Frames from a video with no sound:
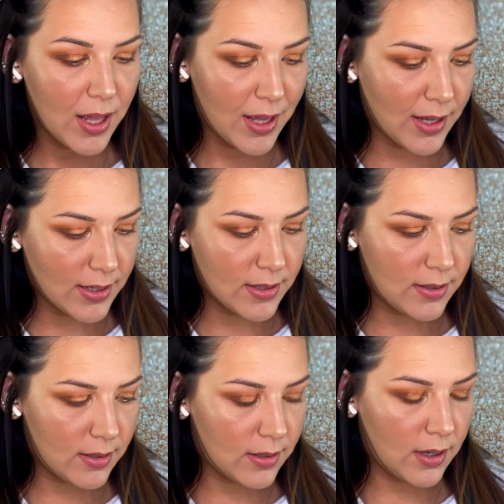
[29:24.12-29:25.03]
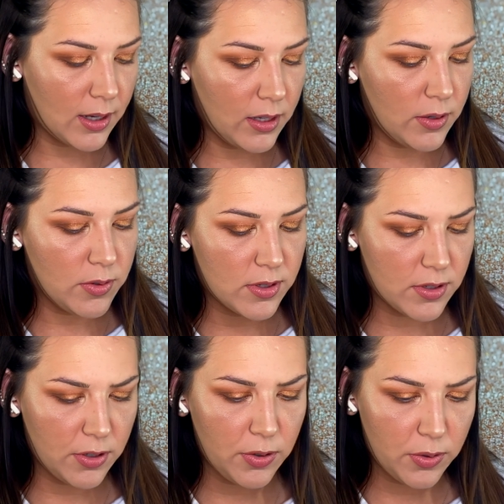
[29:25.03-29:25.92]
And I used
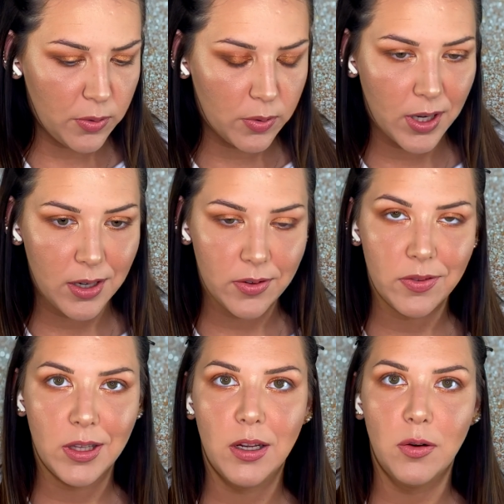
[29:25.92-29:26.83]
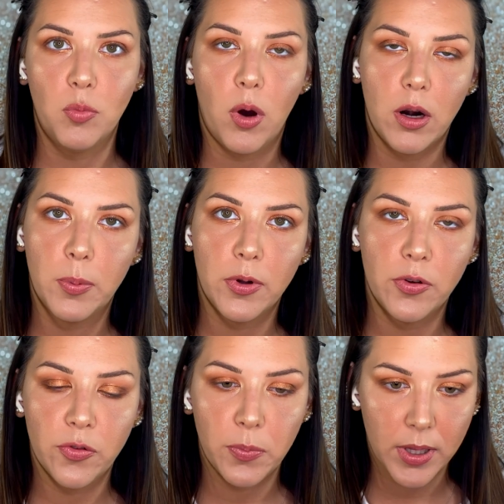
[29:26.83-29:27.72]
to kind of lean
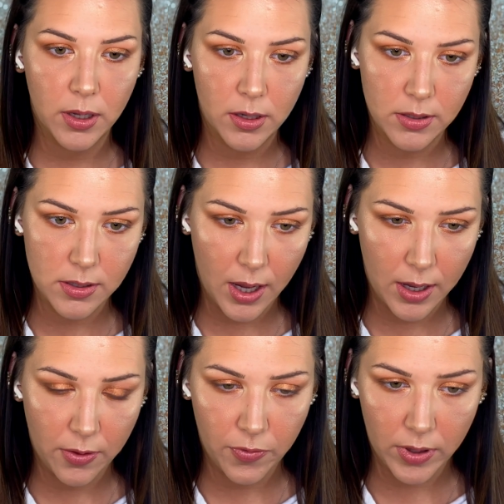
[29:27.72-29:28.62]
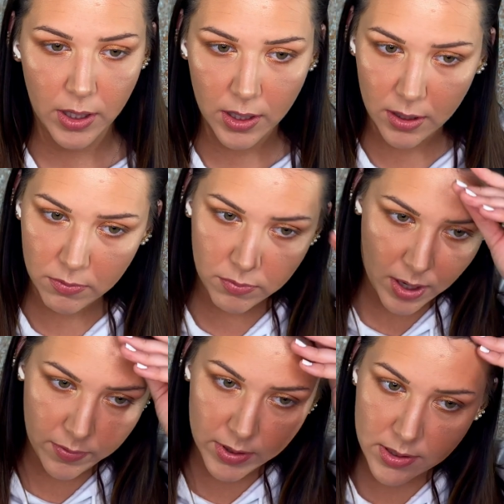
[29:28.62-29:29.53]
waterproof because I felt like it
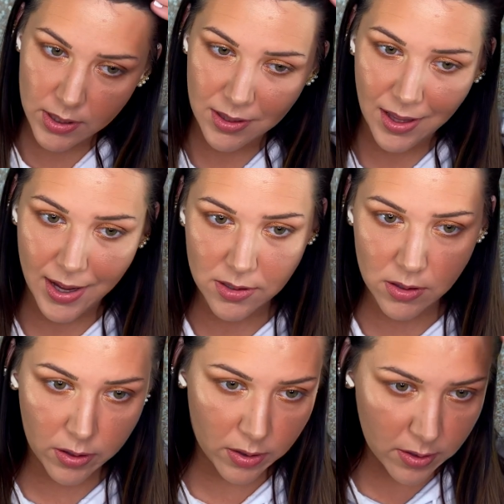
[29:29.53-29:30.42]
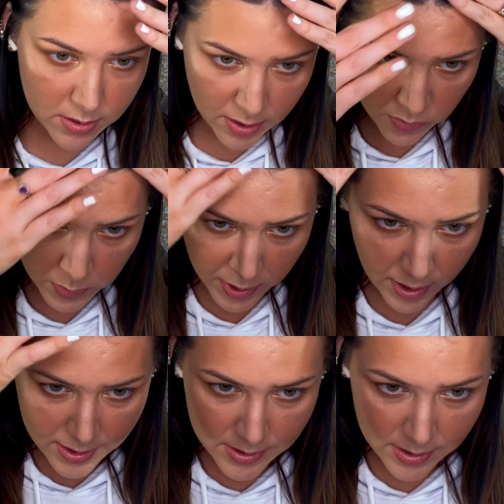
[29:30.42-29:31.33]
lasts longer and stuff. But
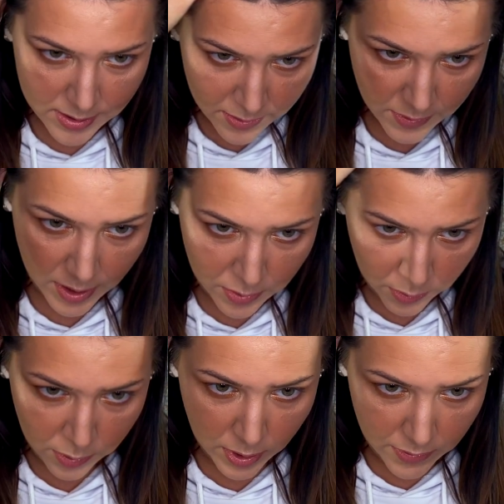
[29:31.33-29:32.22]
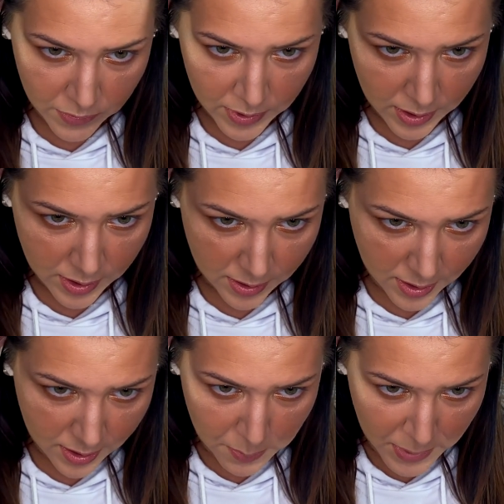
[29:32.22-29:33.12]
since I've gotten older, I feel like it
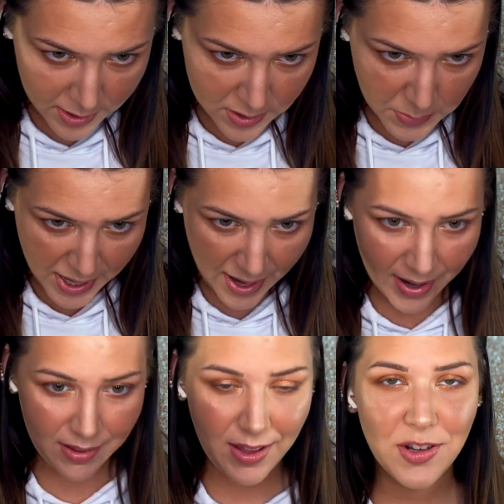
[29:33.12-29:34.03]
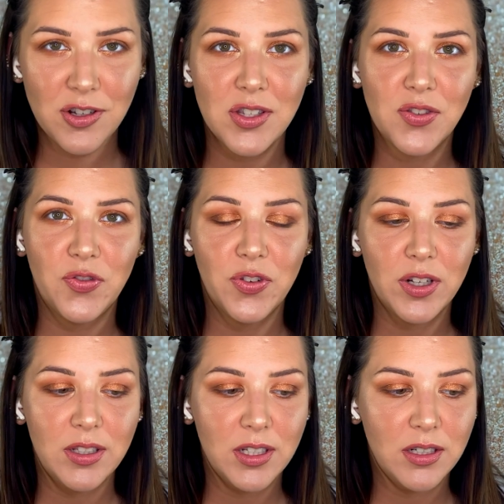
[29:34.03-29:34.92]
kind of makes my eyelashes
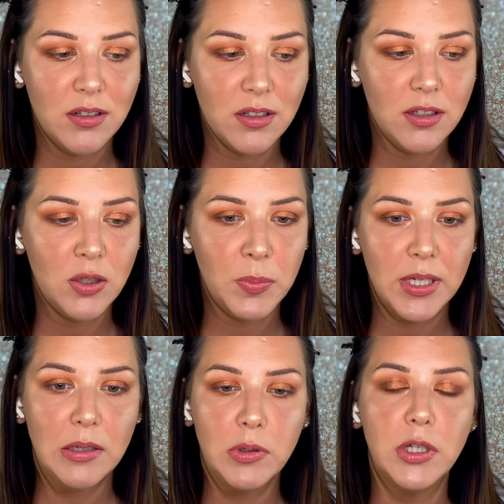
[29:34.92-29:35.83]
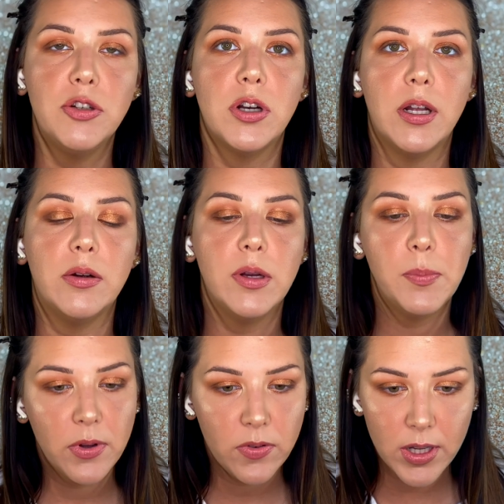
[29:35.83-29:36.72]
fall out a little bit when you try to
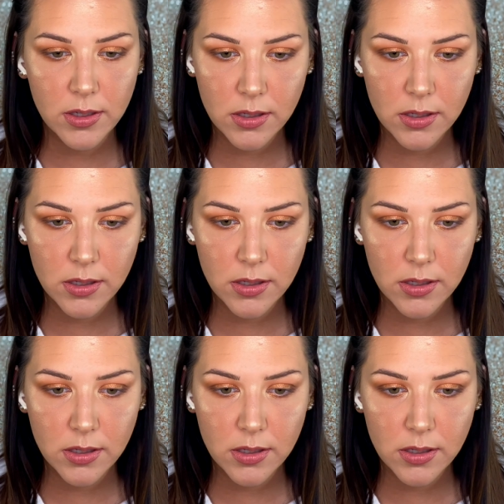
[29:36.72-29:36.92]
remove it.